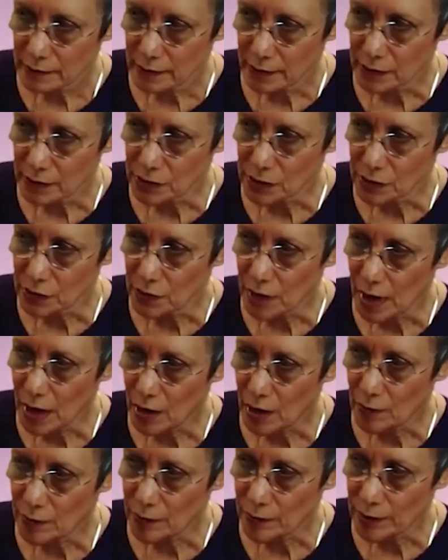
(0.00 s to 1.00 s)
as you
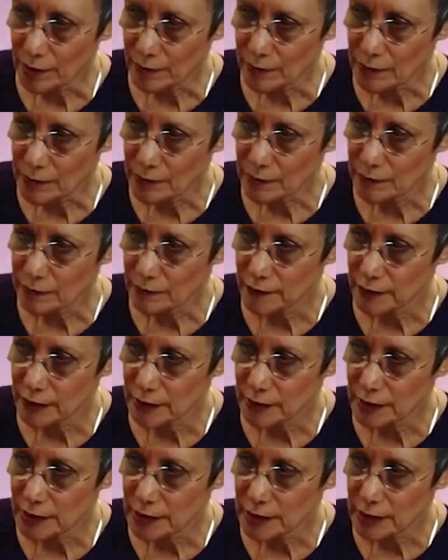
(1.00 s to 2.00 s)
help them to
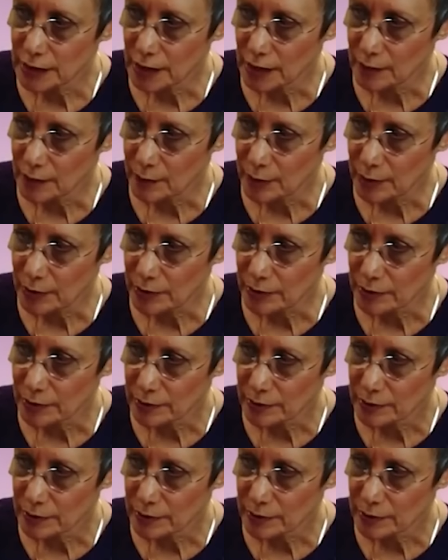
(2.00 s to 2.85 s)
feel stable